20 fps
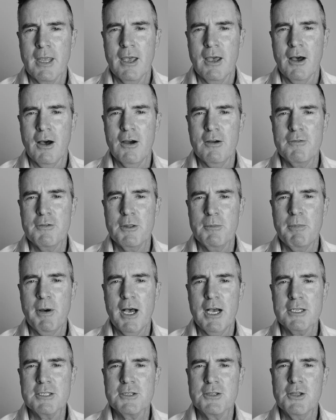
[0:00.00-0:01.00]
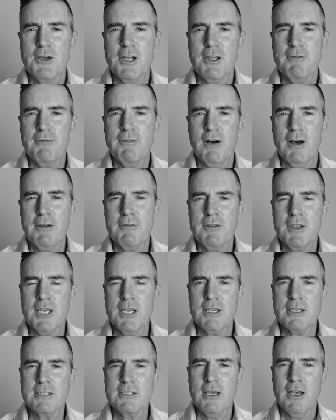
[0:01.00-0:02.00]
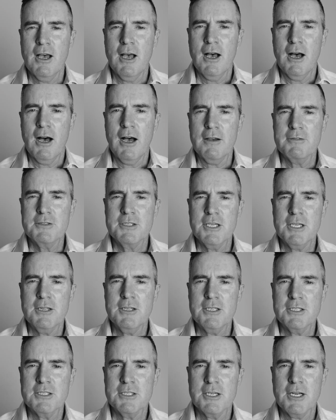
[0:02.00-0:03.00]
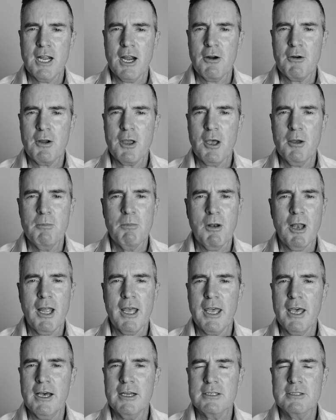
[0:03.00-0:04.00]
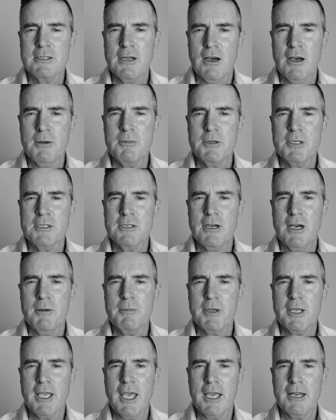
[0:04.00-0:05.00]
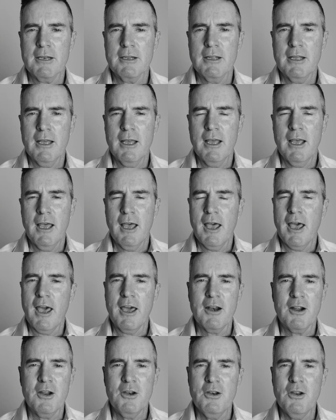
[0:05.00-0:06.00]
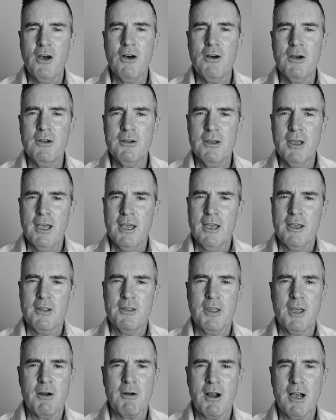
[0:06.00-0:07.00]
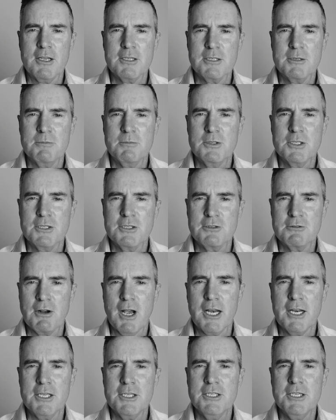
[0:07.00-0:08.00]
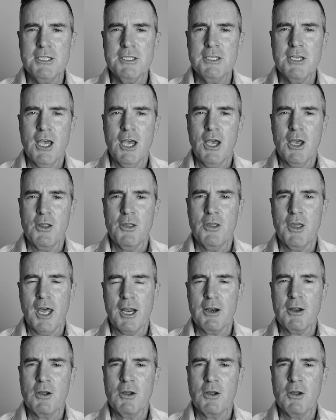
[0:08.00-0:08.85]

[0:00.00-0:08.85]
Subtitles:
Over the past 35 years, I've seen this scenario play out time and time again. And I know there are some strategies that